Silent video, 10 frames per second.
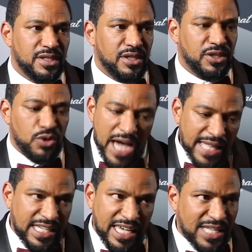You got
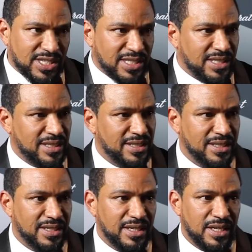the engine,
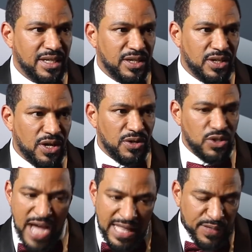you
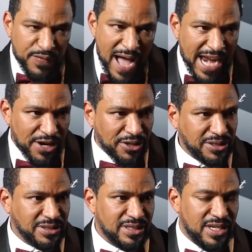got the fire.
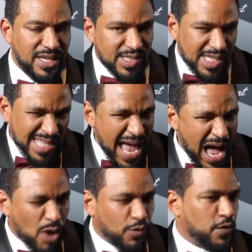It's just
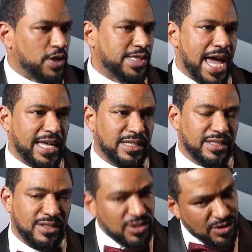out for a second.
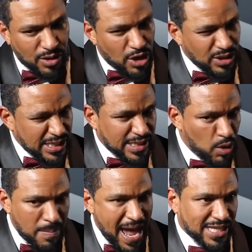All you need is a little
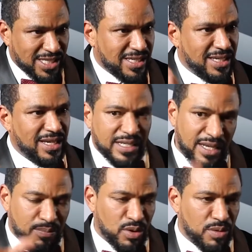match, and then
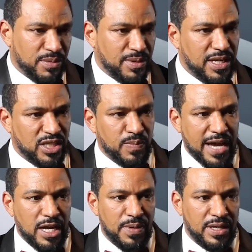boom, it's back
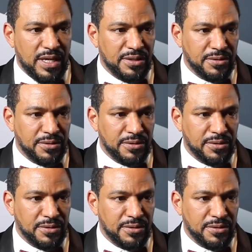up again.